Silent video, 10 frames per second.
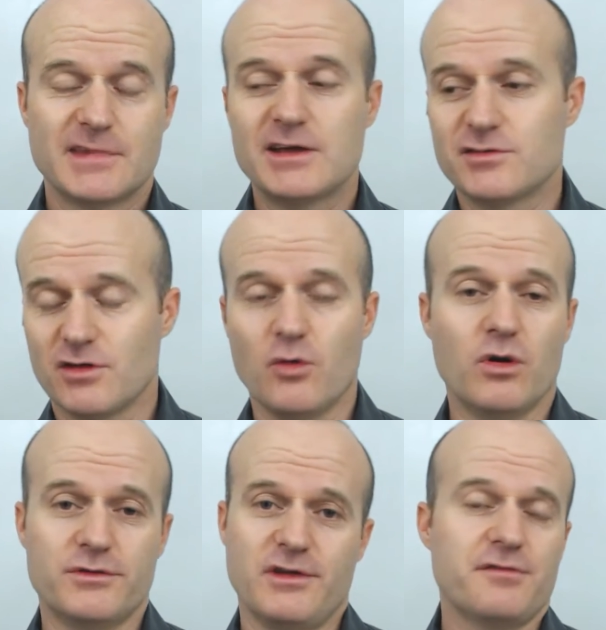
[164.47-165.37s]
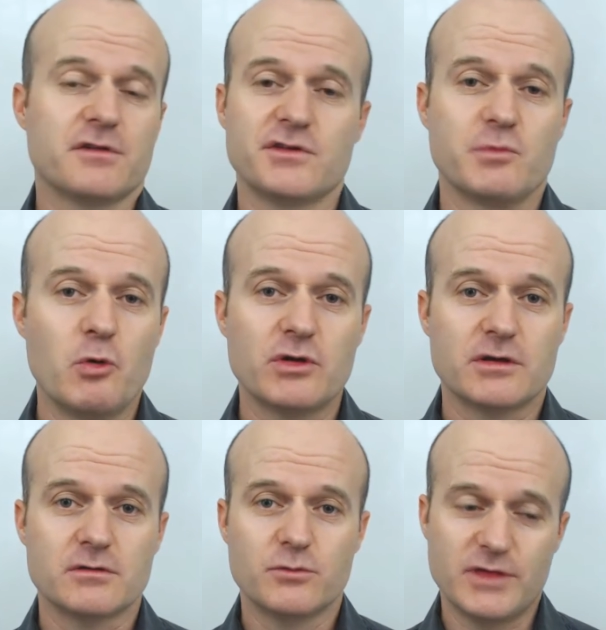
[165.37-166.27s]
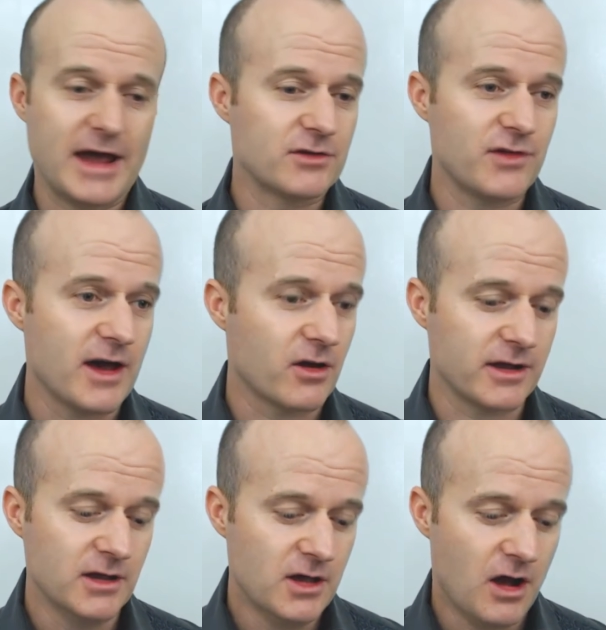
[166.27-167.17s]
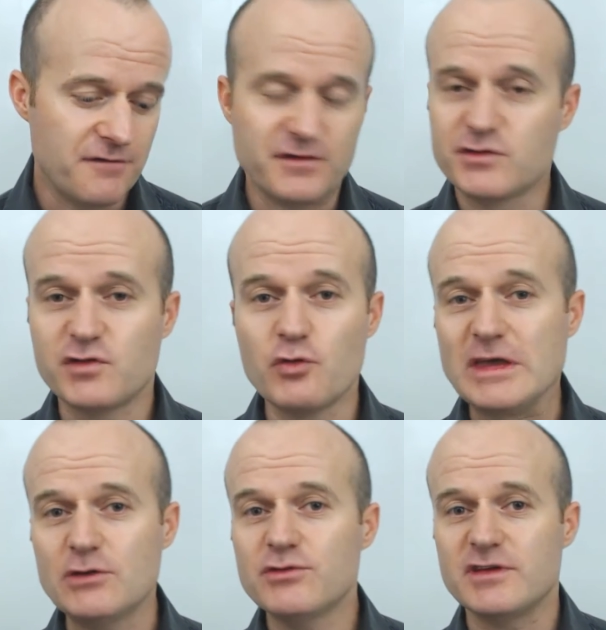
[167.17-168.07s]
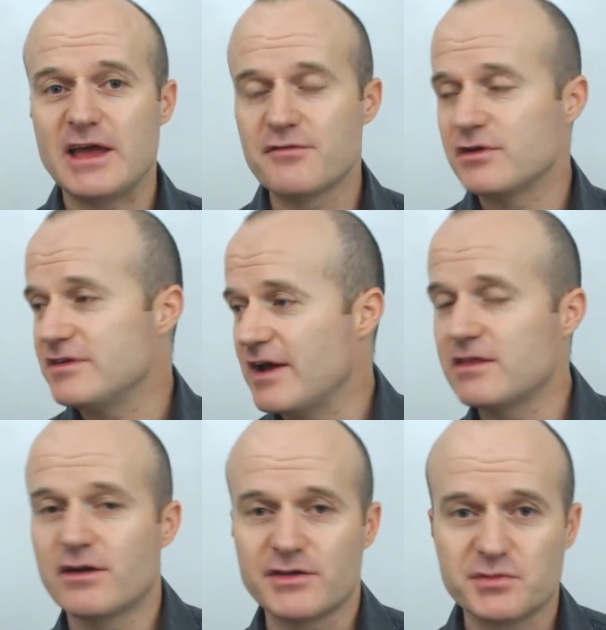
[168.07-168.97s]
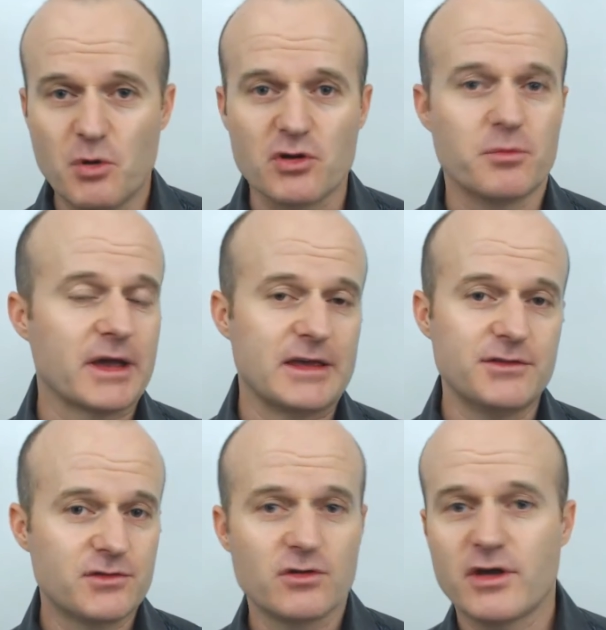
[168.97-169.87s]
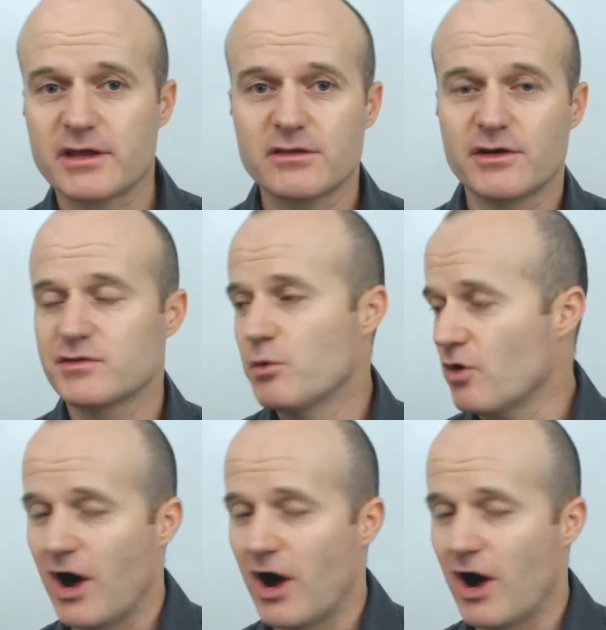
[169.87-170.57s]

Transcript: And she's like, well, definitely smoking, without a doubt. I, I feel so guilty every day that I smoke. My kids don't like that I smoke.